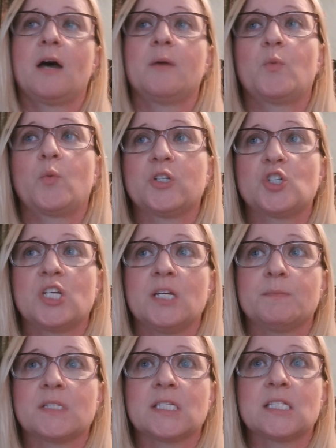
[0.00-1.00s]
which
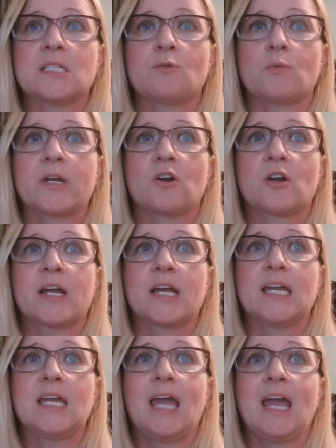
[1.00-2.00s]
keeps the reader
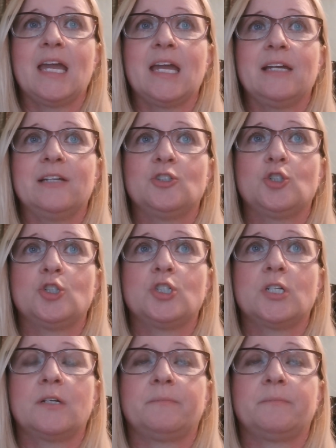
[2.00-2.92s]
engaged.